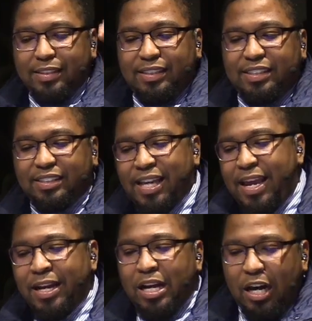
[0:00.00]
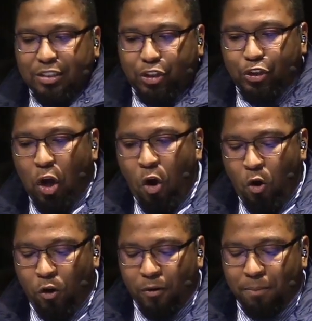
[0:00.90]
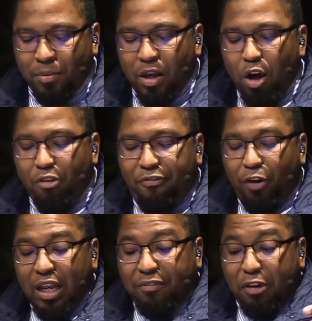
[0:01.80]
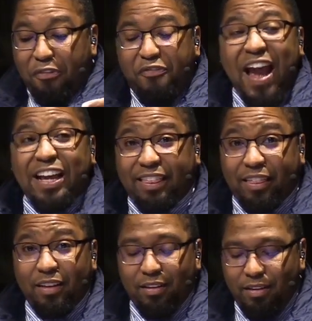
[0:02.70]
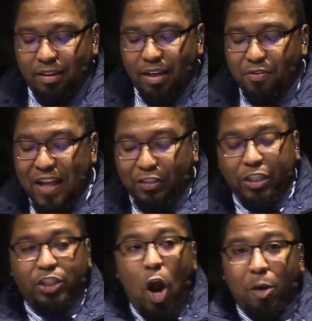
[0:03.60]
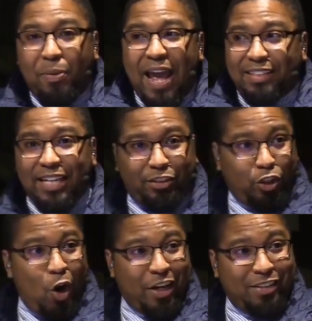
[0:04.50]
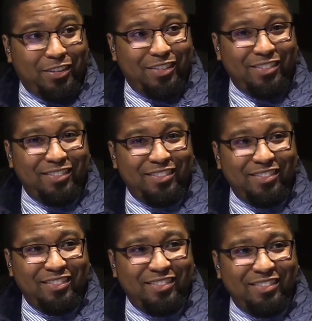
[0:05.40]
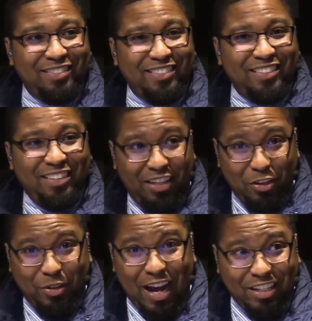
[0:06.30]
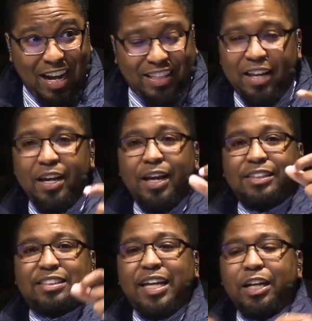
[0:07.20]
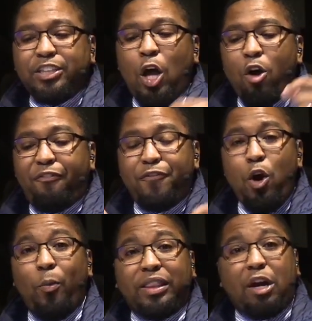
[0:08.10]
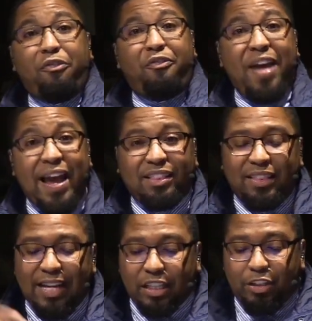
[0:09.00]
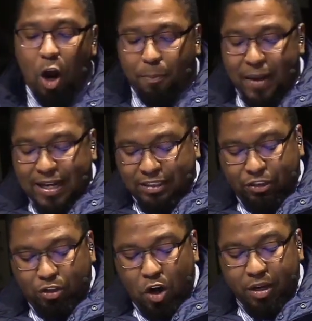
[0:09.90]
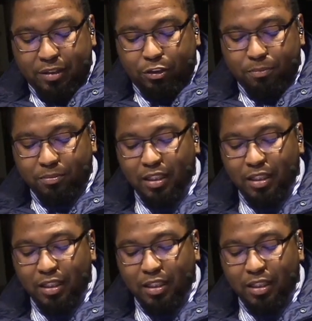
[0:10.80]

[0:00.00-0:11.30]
Sing a song full of the faith that the dark past has taught us. You got, you got that? Sing a song filled with the faith that the dark past has taught us.